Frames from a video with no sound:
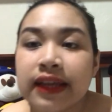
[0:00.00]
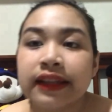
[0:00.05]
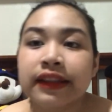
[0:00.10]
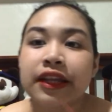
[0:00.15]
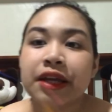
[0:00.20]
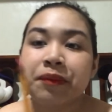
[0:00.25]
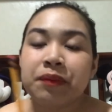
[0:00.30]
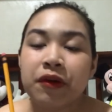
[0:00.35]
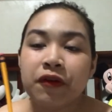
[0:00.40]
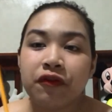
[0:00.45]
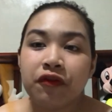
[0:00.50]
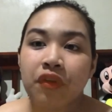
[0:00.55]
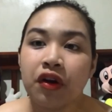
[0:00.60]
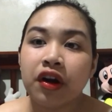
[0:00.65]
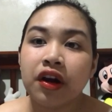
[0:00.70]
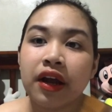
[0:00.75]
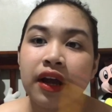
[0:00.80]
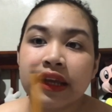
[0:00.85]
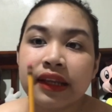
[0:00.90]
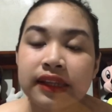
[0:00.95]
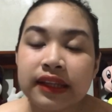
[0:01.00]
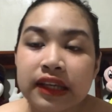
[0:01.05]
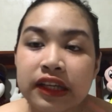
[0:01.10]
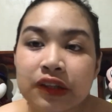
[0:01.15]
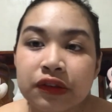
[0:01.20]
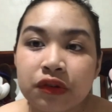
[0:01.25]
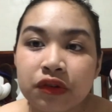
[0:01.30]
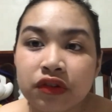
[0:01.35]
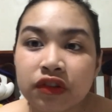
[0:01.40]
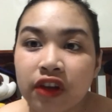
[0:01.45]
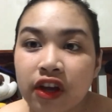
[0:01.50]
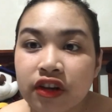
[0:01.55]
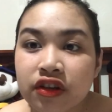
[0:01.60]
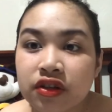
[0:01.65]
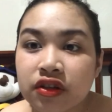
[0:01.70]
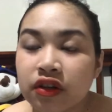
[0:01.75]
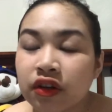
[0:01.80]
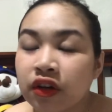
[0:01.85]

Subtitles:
Like before, I need to touch